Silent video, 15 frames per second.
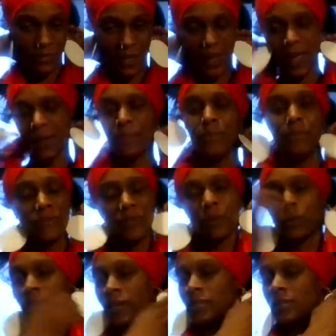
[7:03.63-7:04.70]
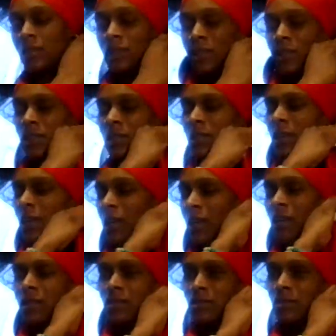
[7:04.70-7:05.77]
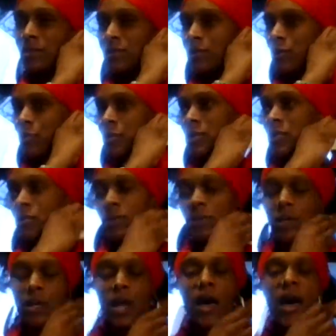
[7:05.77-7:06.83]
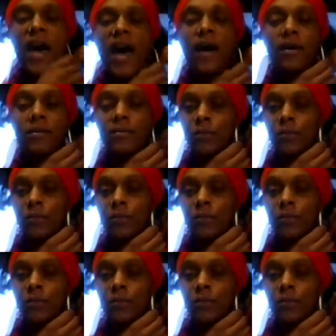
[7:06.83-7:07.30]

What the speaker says: Hold on. Don't be doing... Oh!